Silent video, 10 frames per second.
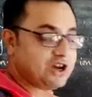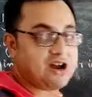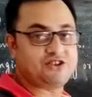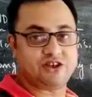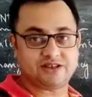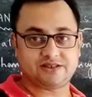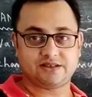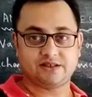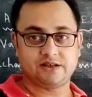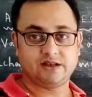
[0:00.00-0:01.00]
charges,
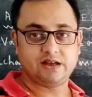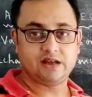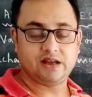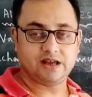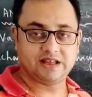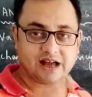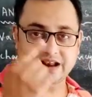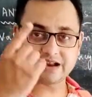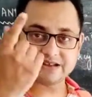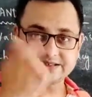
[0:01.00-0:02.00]

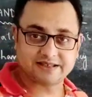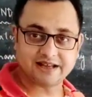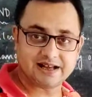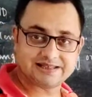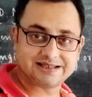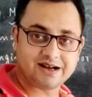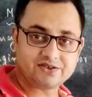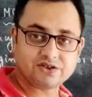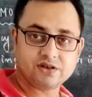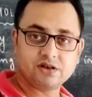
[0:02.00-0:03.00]
either single
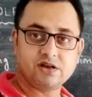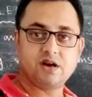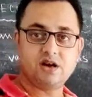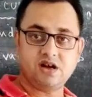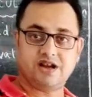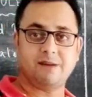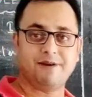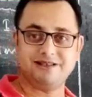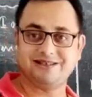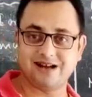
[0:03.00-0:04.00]
charge,
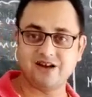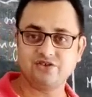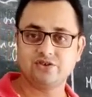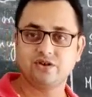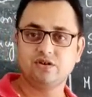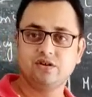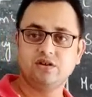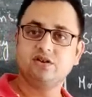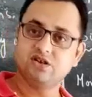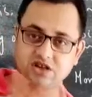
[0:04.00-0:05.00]
double charge,
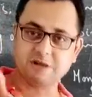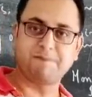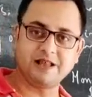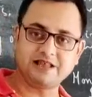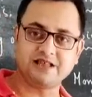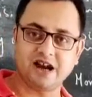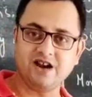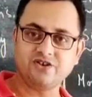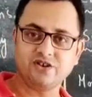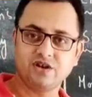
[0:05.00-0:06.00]
triple
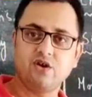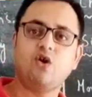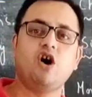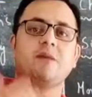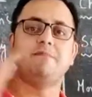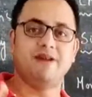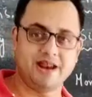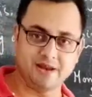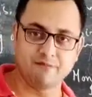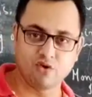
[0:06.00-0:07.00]
charge, or
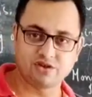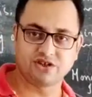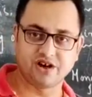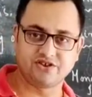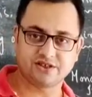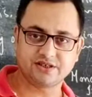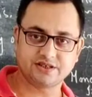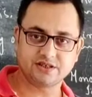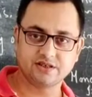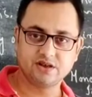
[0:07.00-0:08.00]
many more charges.
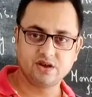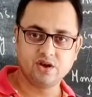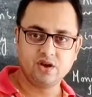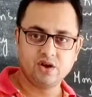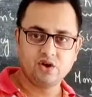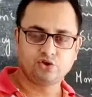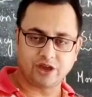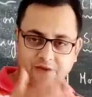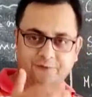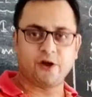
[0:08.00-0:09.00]
So
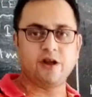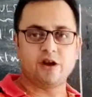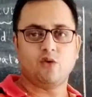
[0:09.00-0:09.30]
if we